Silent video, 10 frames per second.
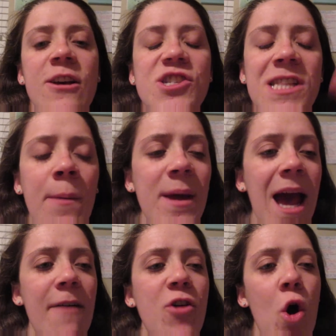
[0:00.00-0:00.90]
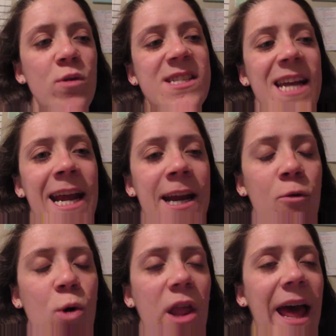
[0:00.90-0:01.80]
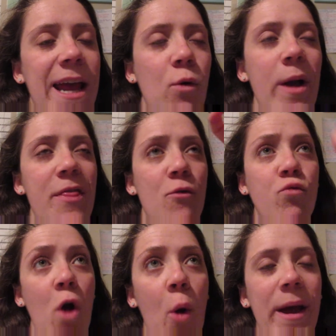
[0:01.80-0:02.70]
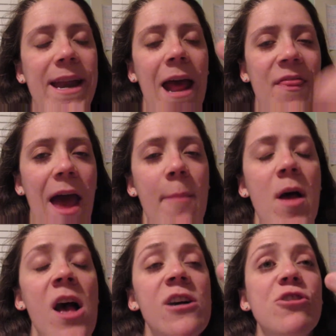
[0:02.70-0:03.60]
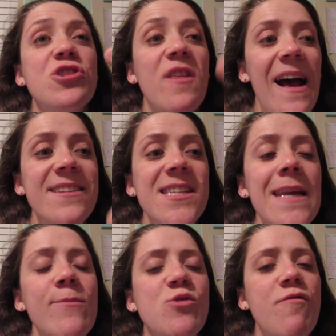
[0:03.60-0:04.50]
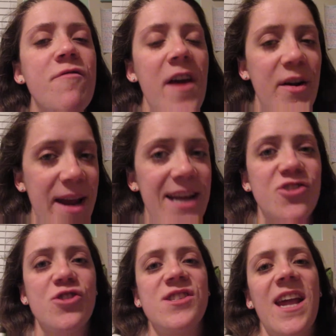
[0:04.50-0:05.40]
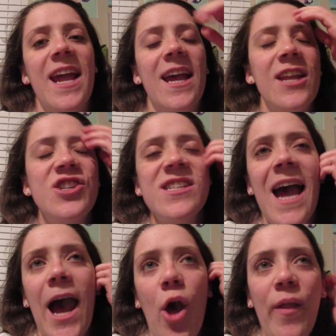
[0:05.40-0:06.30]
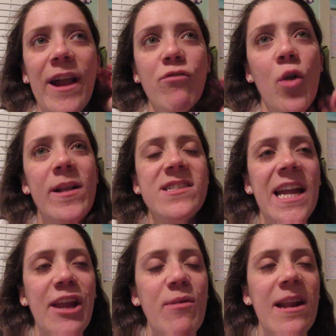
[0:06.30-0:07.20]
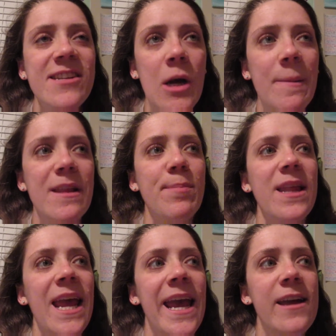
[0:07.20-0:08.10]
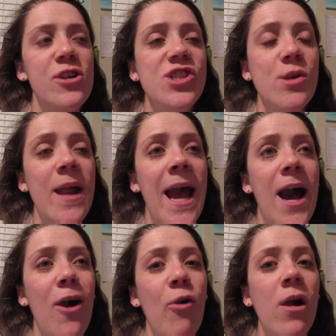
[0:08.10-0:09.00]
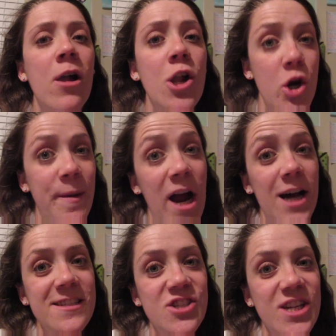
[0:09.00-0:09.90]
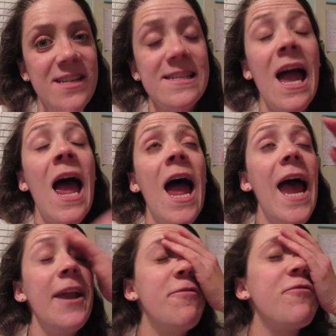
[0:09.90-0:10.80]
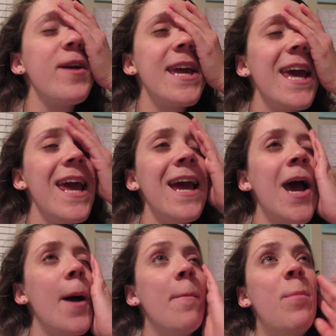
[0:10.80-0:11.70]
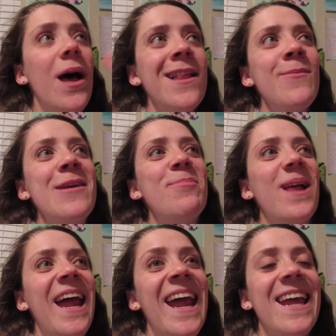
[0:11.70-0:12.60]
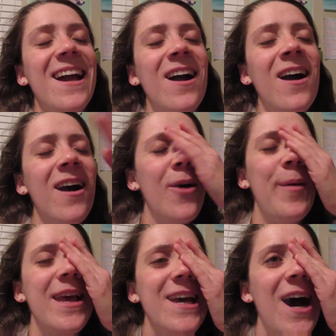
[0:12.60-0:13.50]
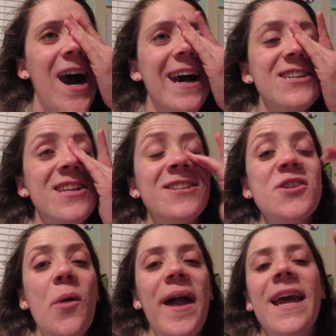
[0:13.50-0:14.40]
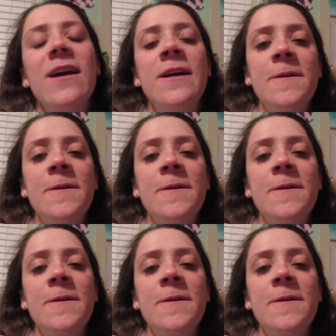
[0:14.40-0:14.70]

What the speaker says: So then we have the whole scene where, like, with Rowan and them. So that scene was very interesting. And just how, like, Rowan's like, you didn't tell me the plan, so now you're my hostages. And freaking Bellamy Blake, oh my gosh. And so, like,